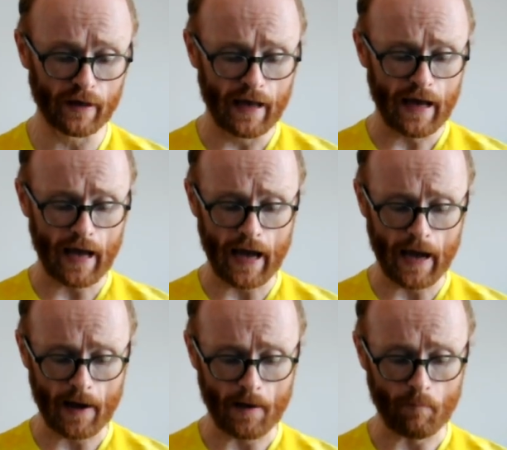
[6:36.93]

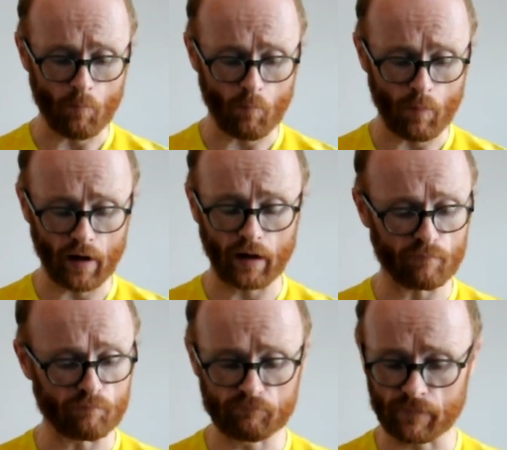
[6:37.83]
Um,
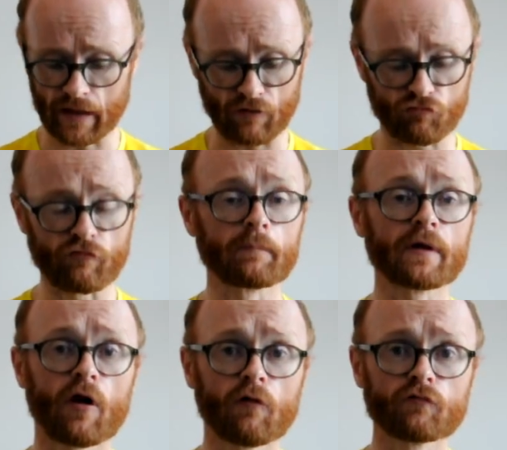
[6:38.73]
extremely
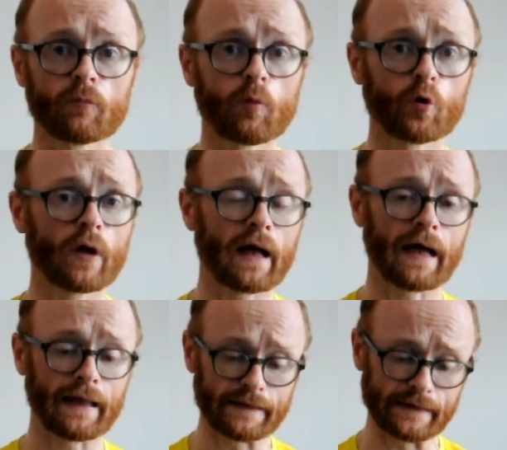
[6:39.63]
comfortable
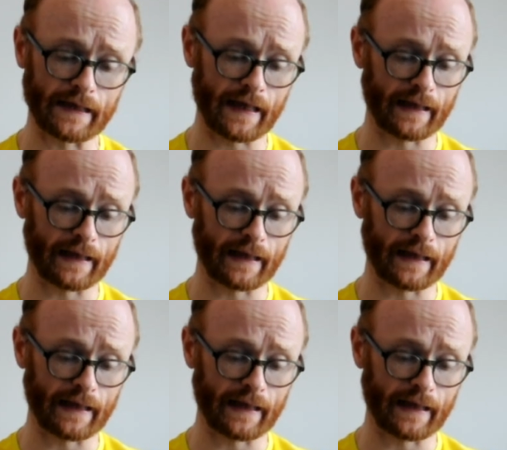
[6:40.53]
and uh,